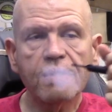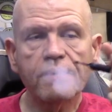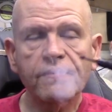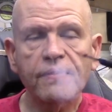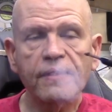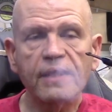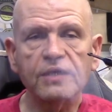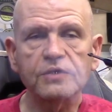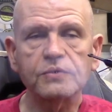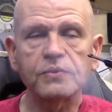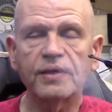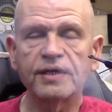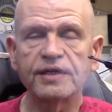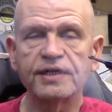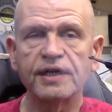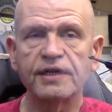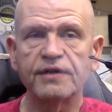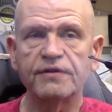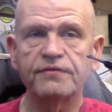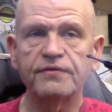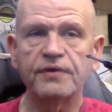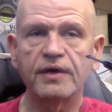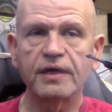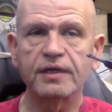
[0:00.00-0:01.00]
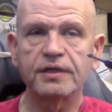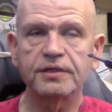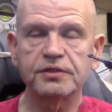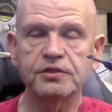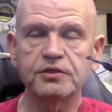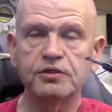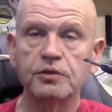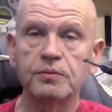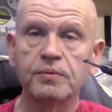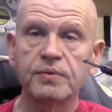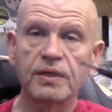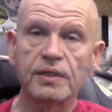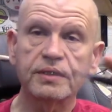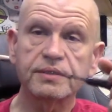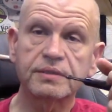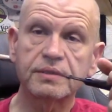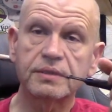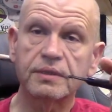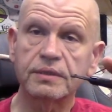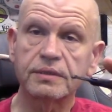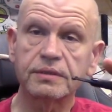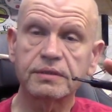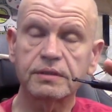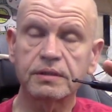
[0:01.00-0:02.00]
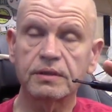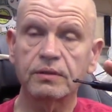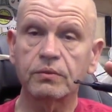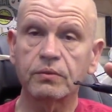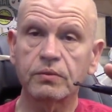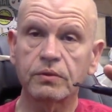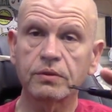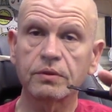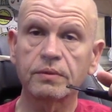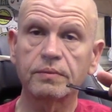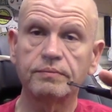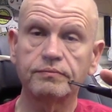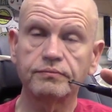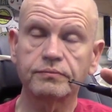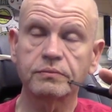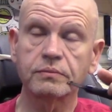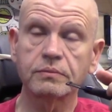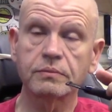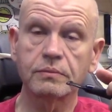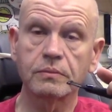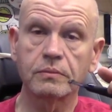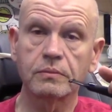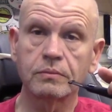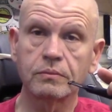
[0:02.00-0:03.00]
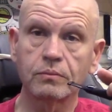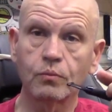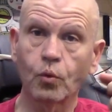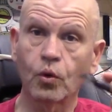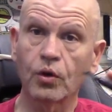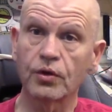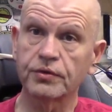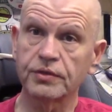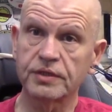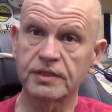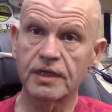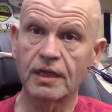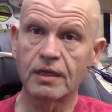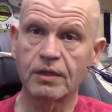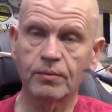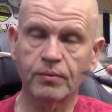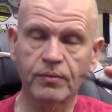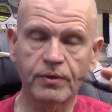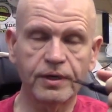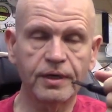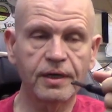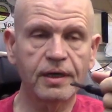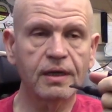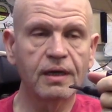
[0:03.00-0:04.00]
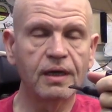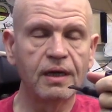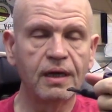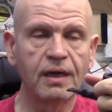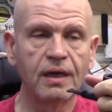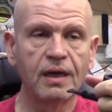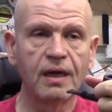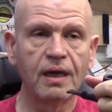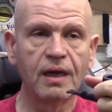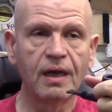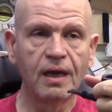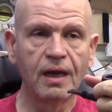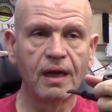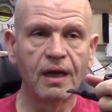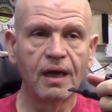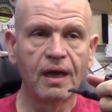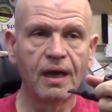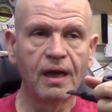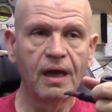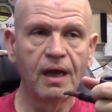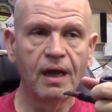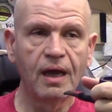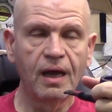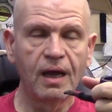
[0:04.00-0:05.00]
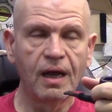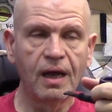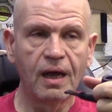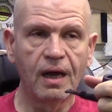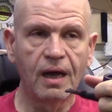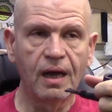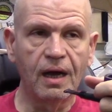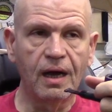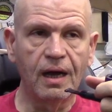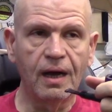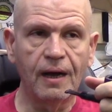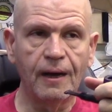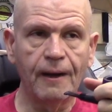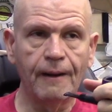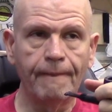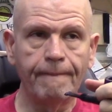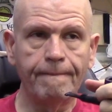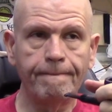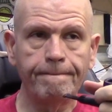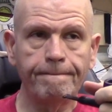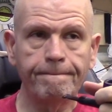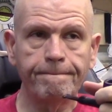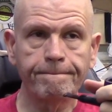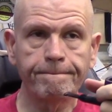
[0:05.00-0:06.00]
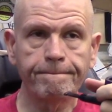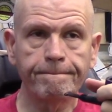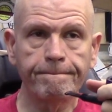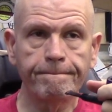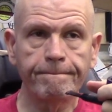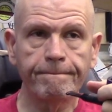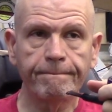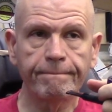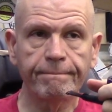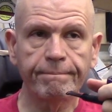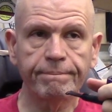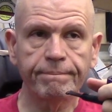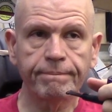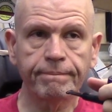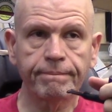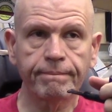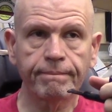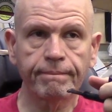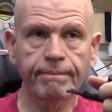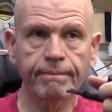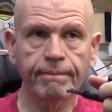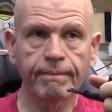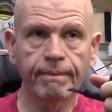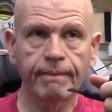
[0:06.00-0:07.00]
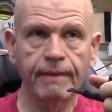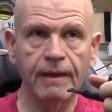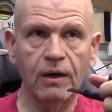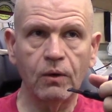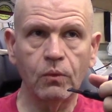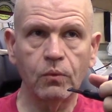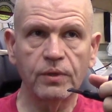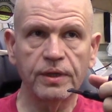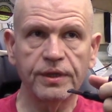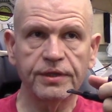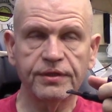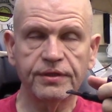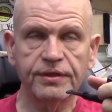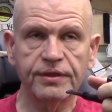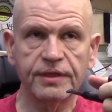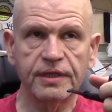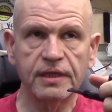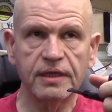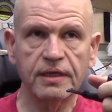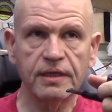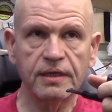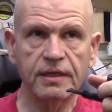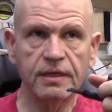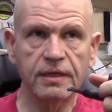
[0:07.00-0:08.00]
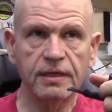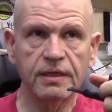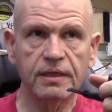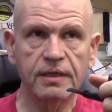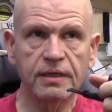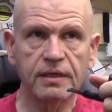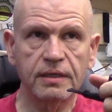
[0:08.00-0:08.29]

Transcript: these were identified as two presidents that were worth celebrating. Uh, now, with the